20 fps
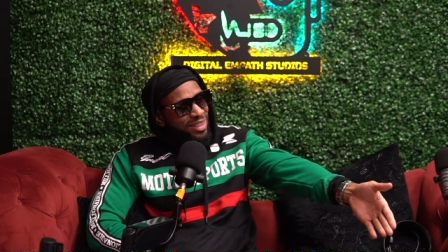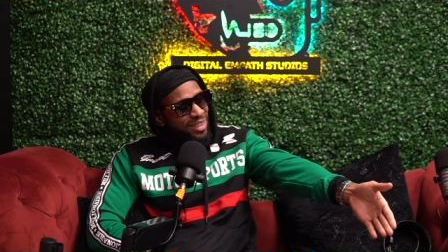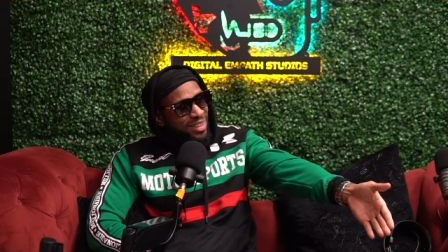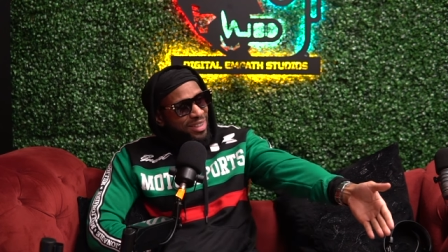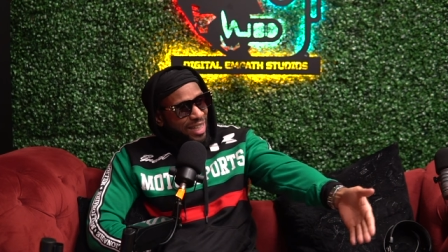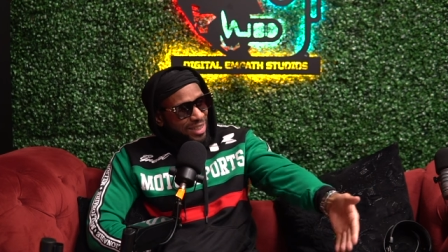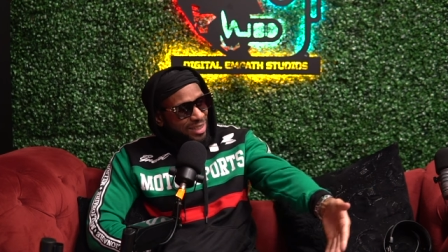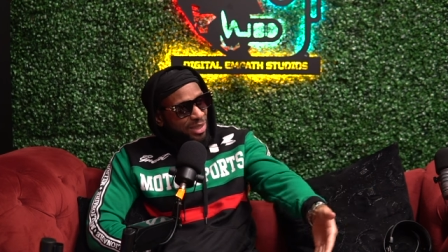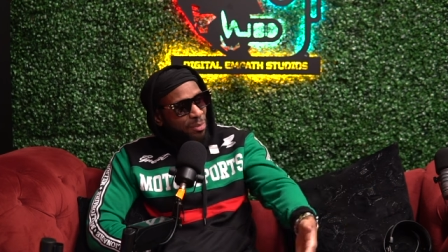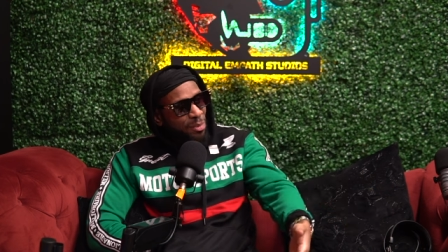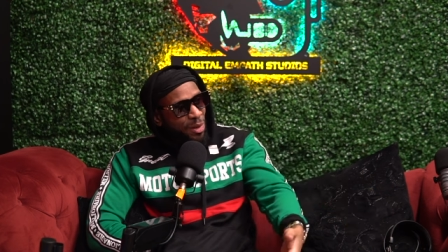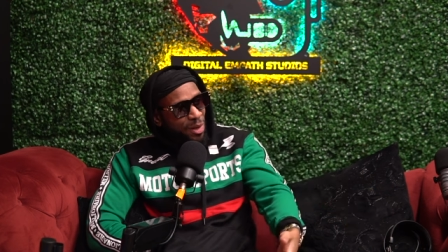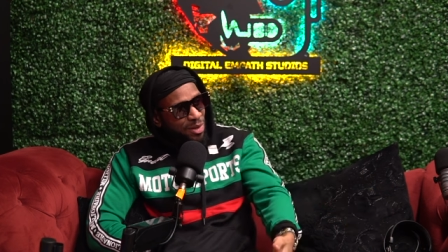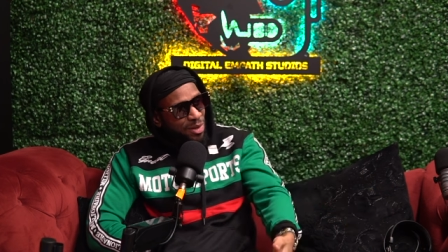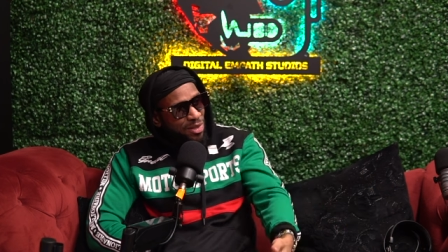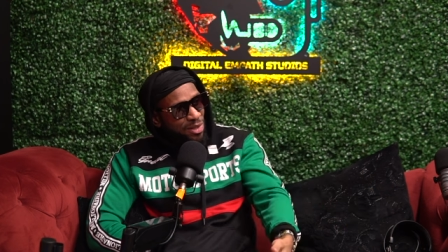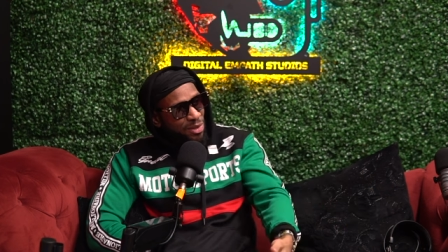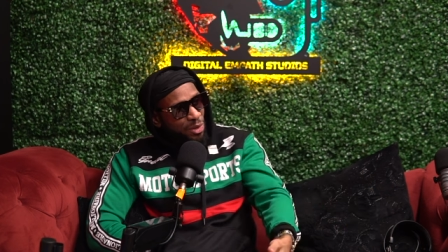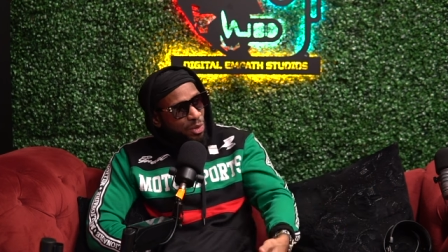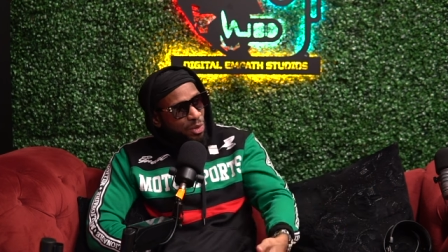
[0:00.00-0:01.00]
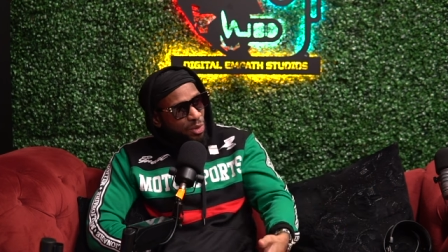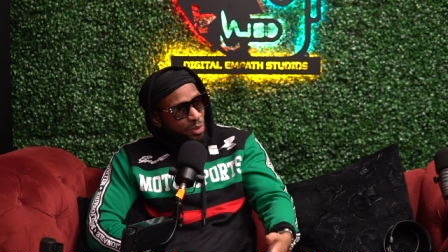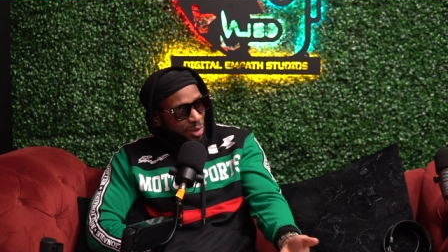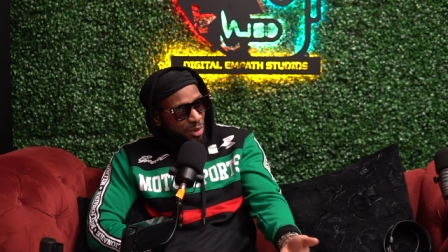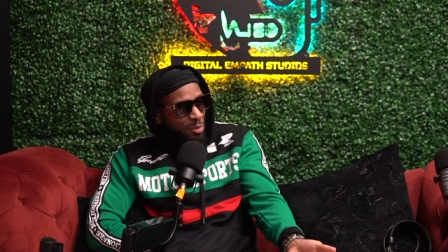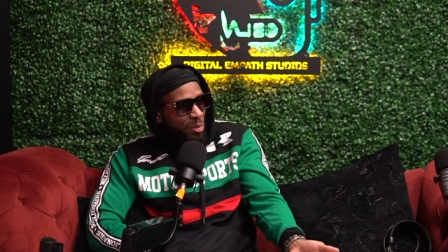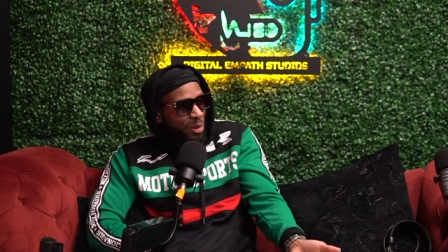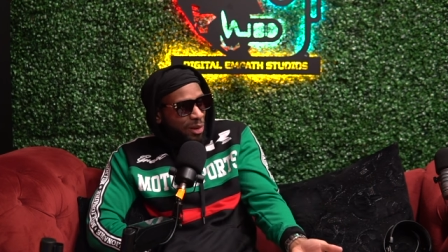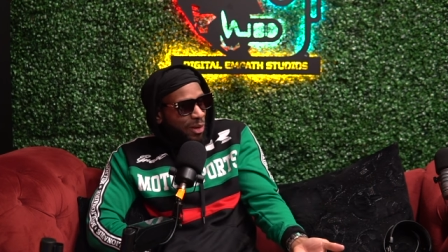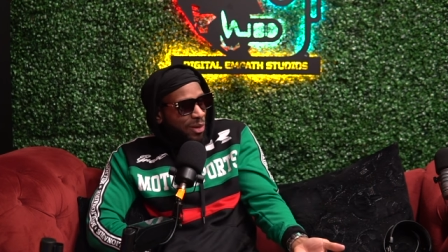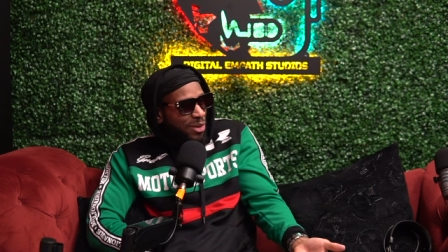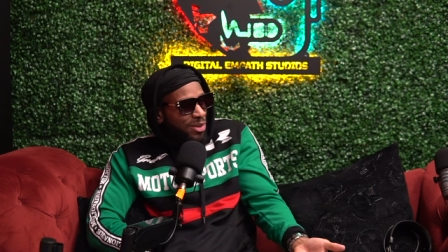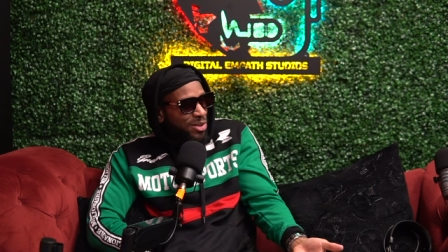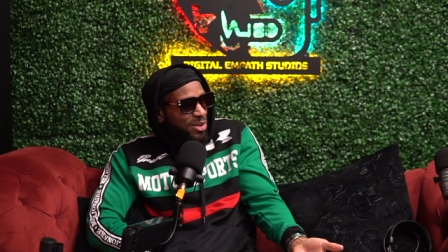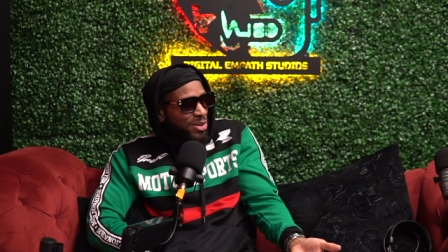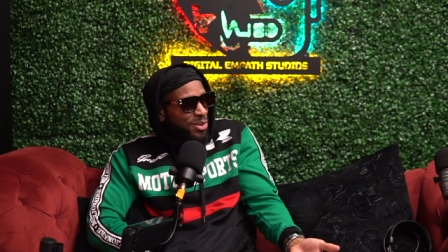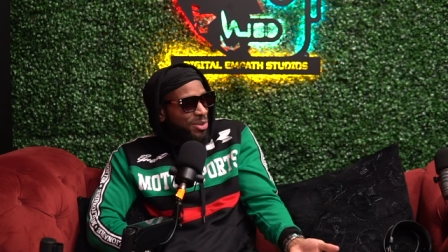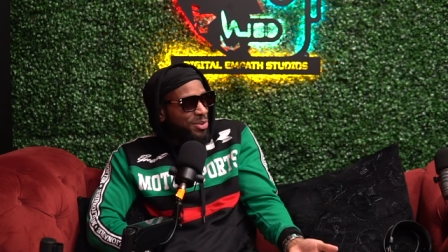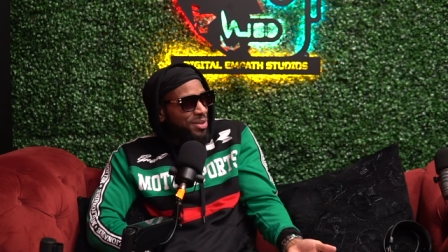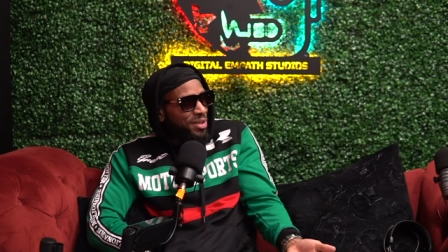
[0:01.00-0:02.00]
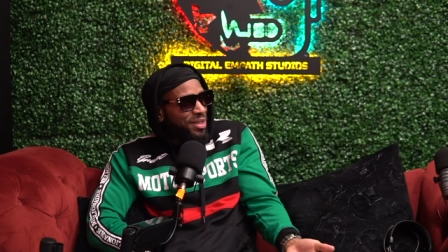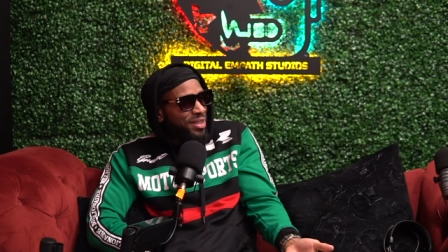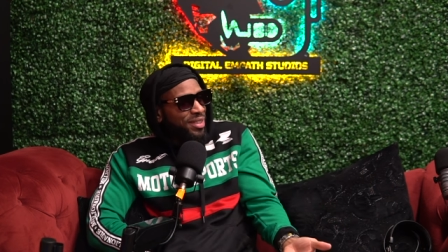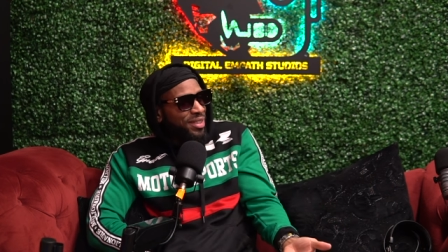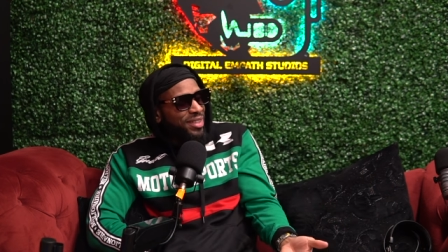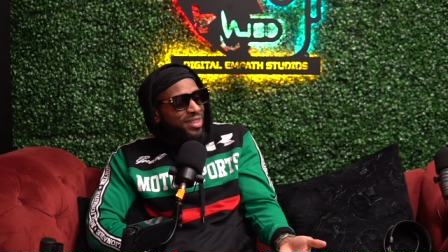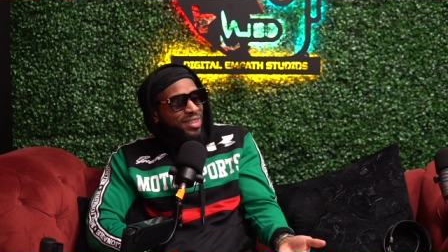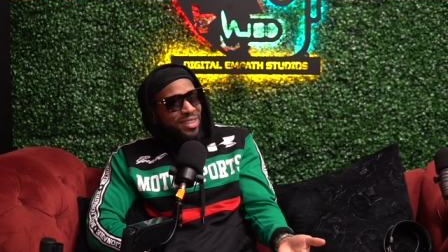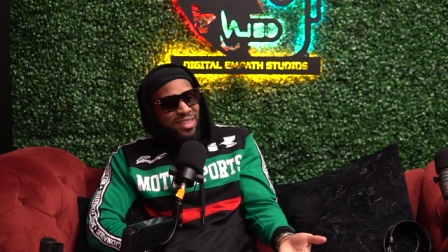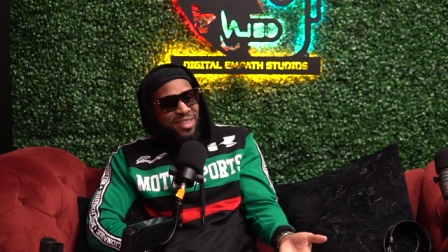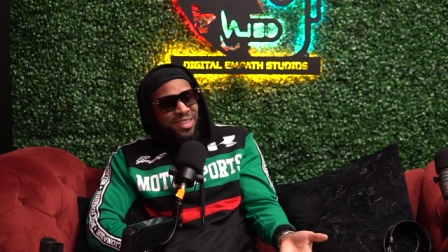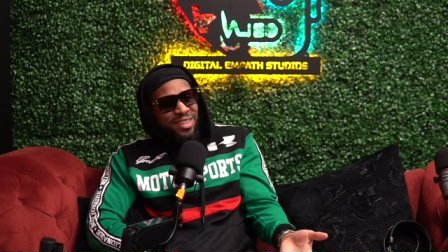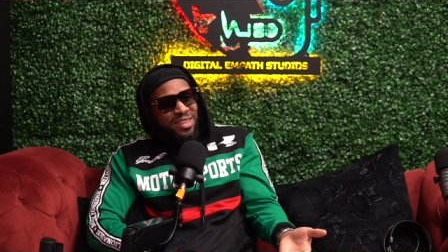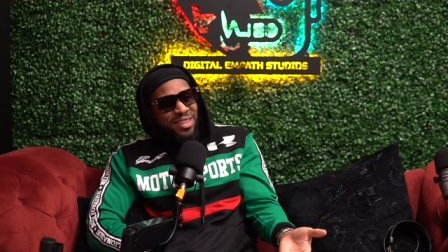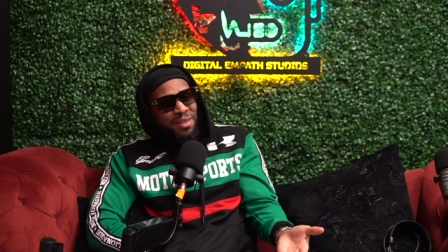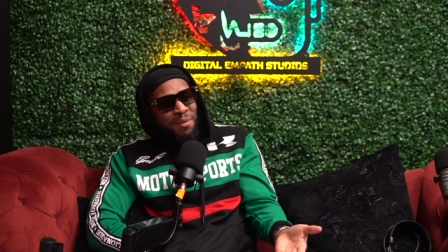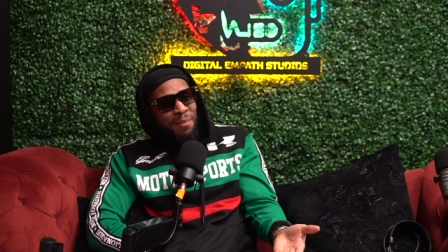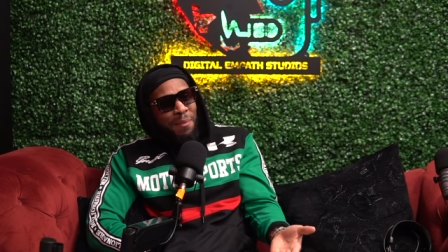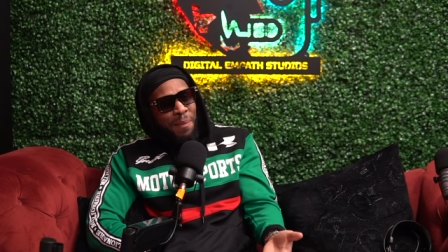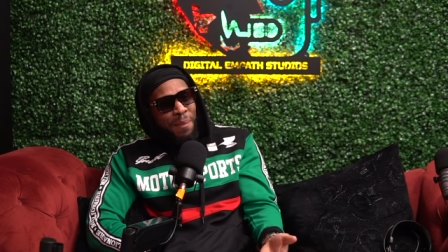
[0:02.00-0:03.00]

that's the person who it belongs to. Yeah. So can you